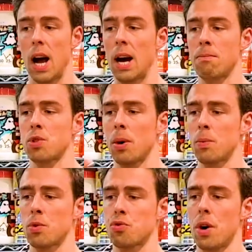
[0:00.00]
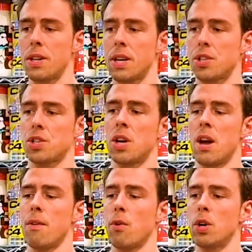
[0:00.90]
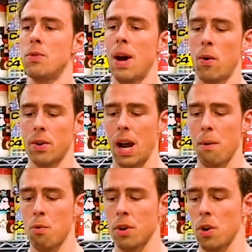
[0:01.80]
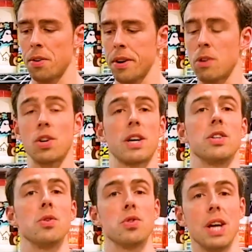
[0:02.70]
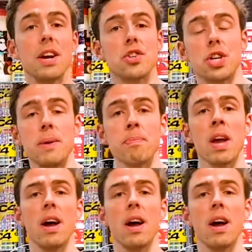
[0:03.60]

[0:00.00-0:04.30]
so I will try this for you now on camera, and God knows I could use the energy.